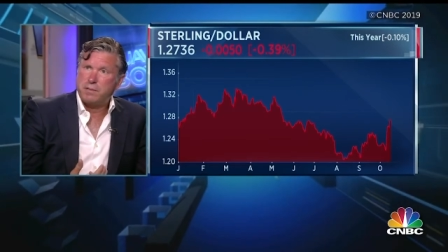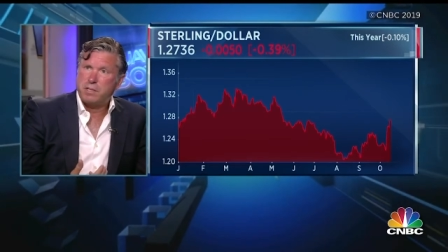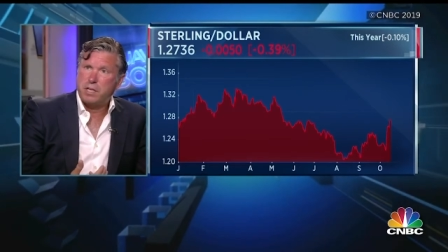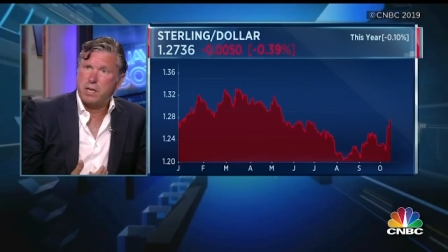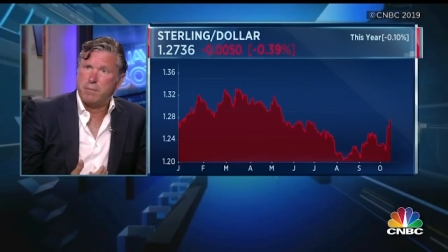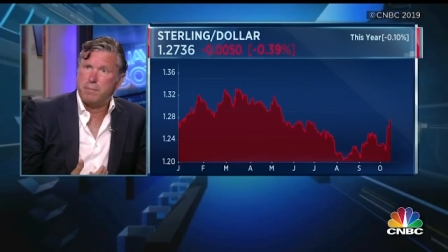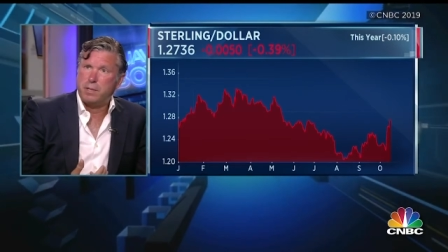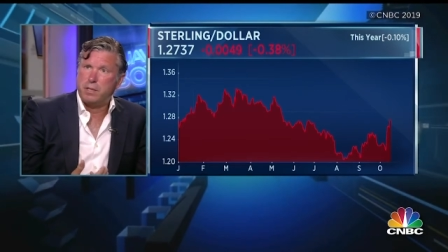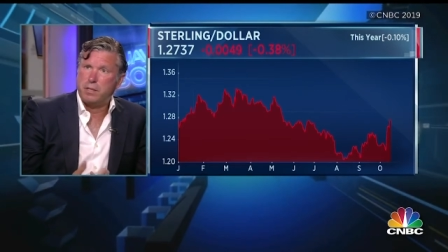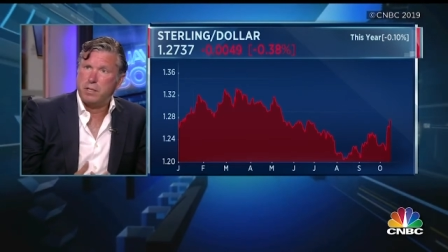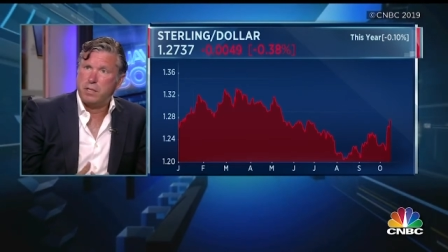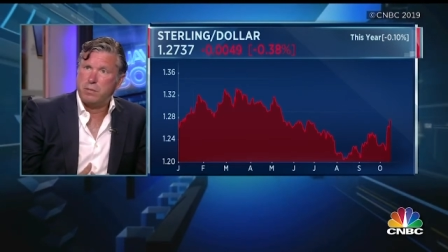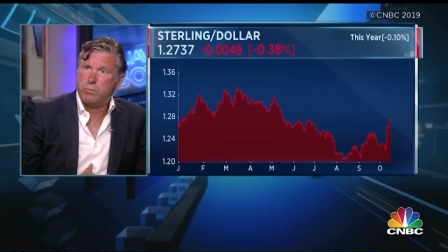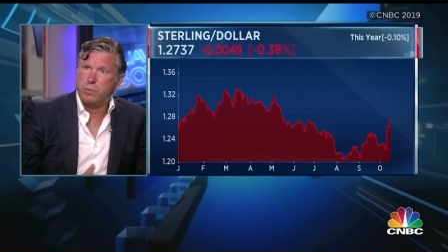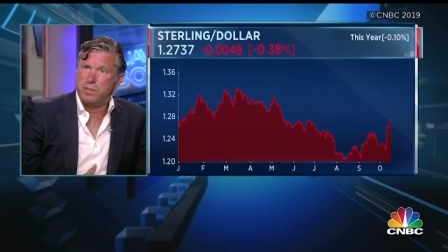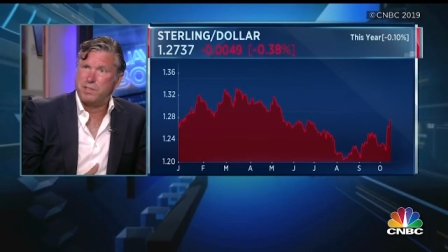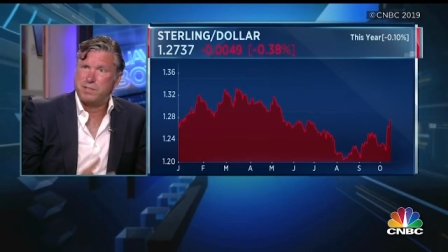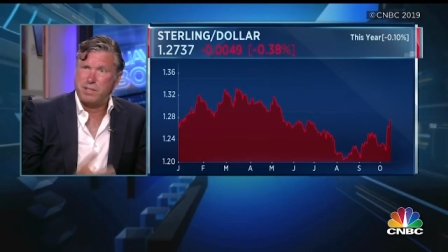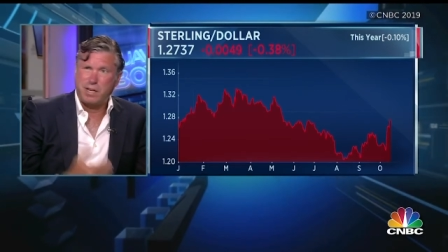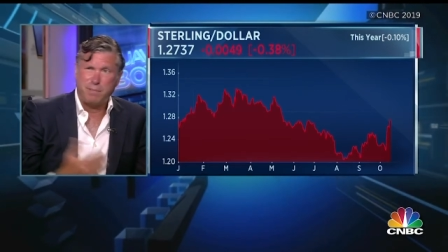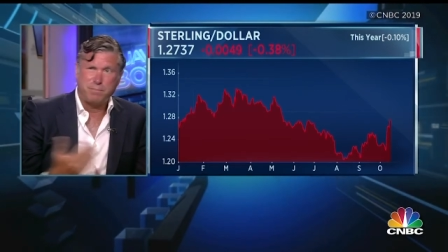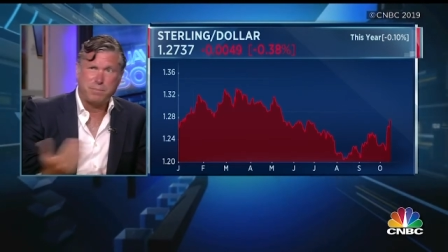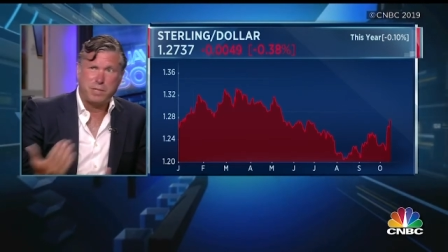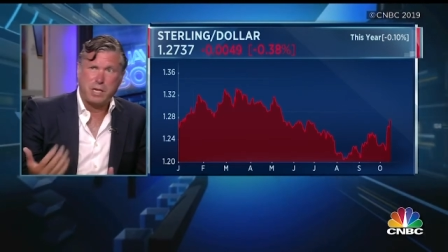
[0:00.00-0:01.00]
coming in with
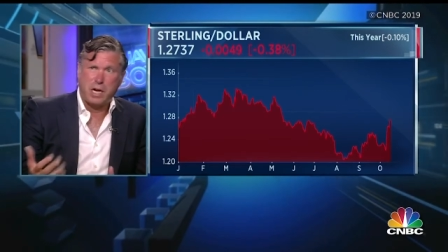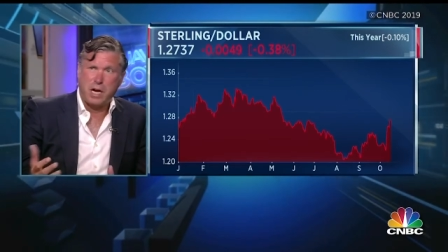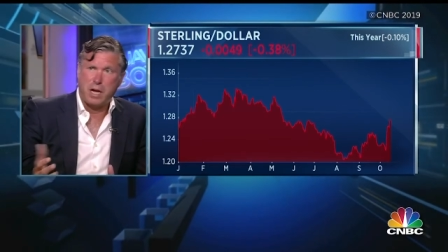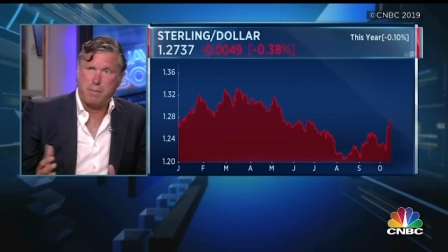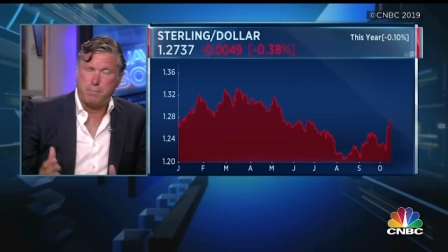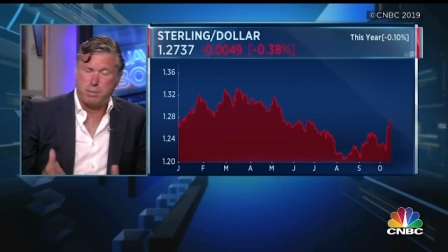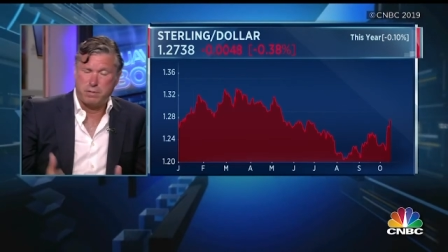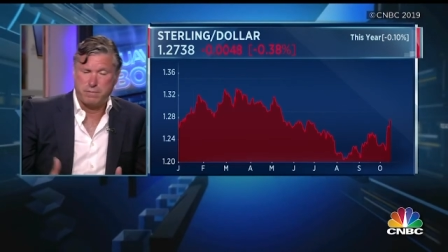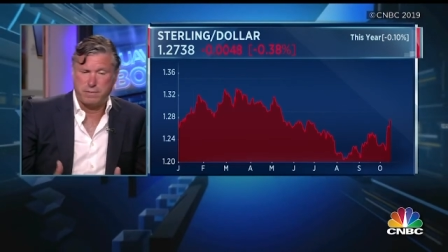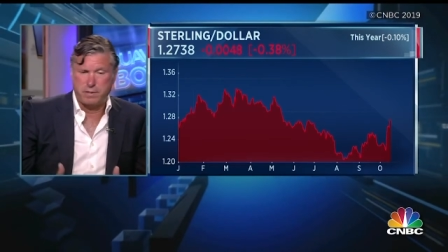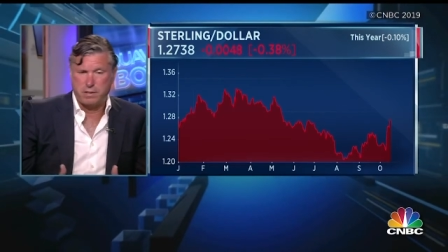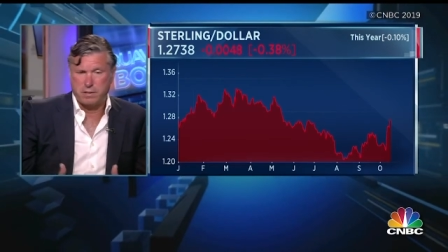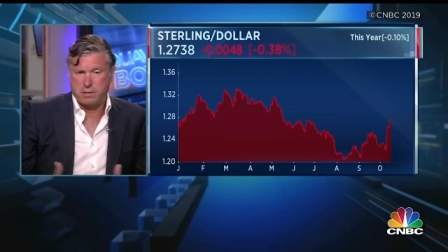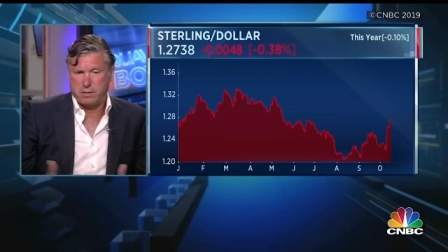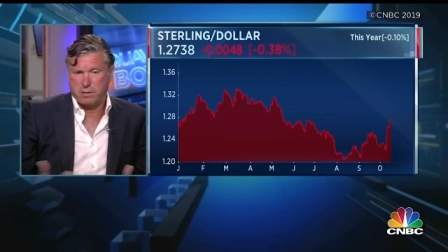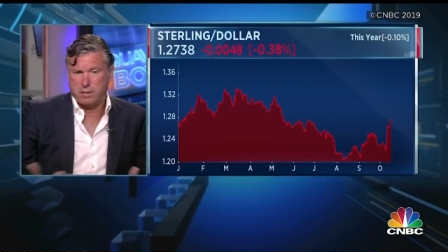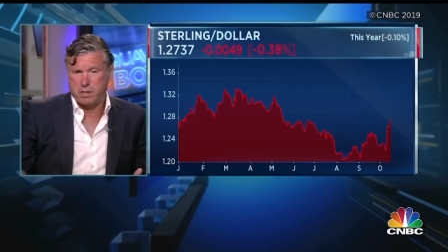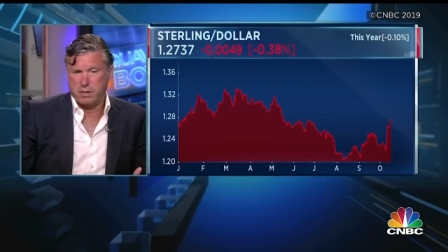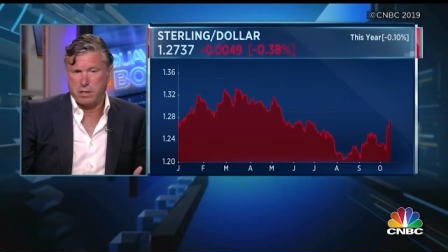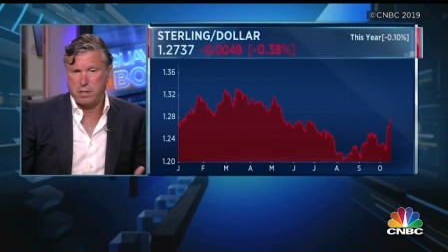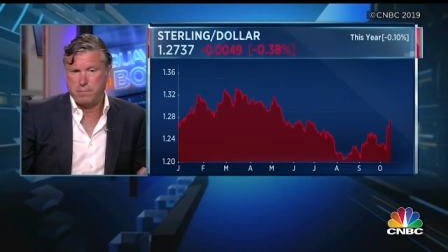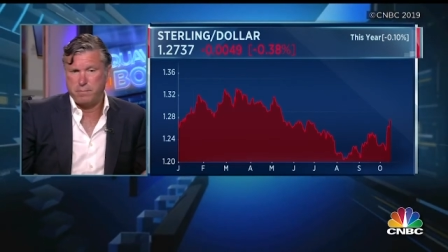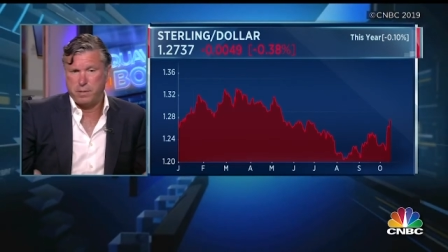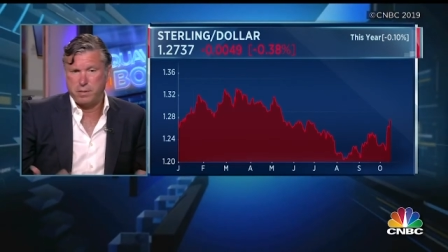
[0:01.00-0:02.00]
some type of a
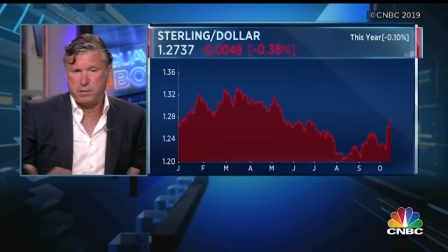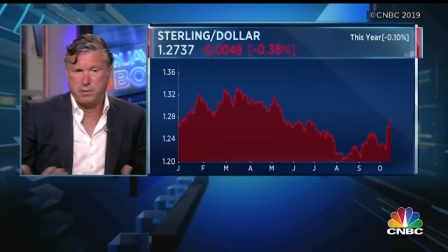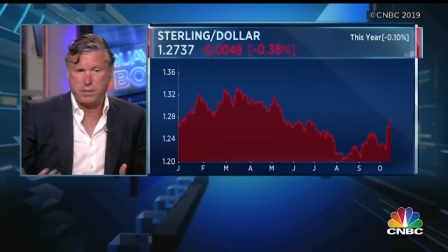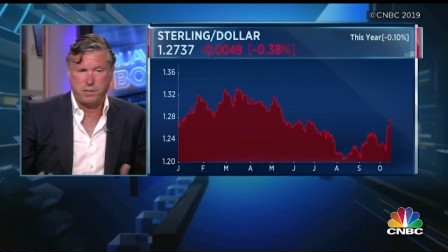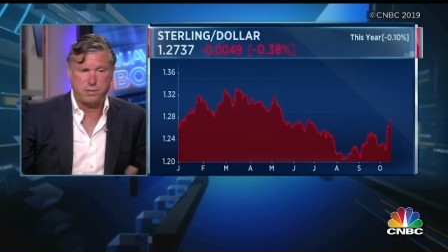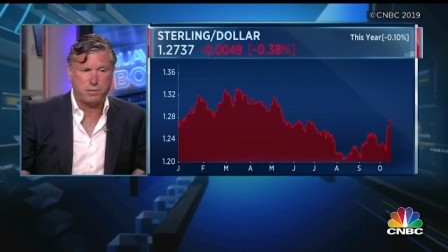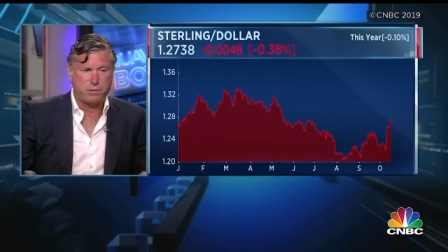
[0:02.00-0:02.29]
limited